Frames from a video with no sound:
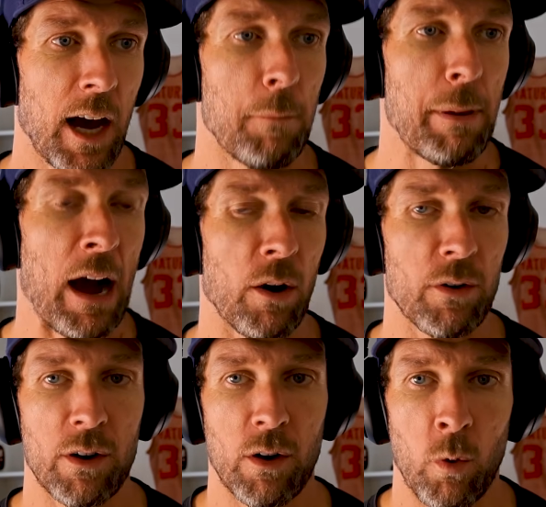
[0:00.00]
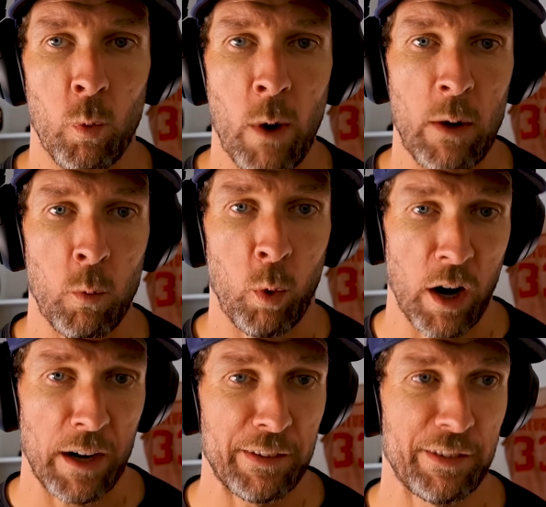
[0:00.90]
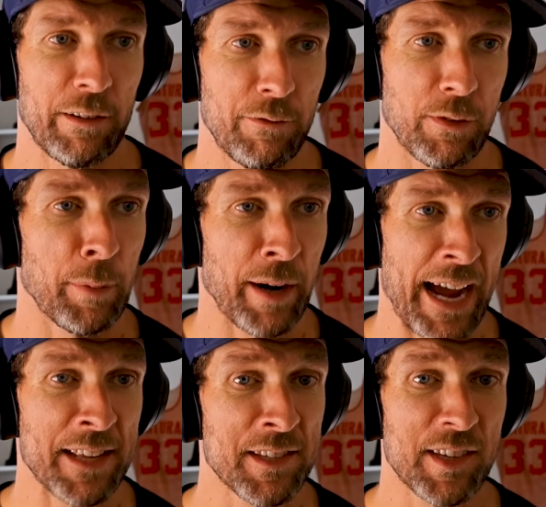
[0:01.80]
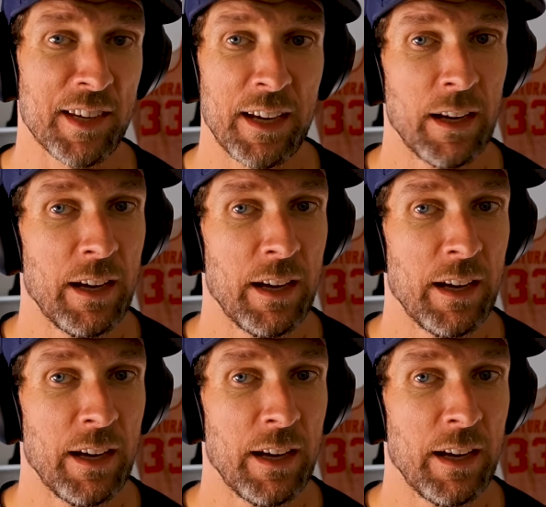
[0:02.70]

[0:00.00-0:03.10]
about what works for brands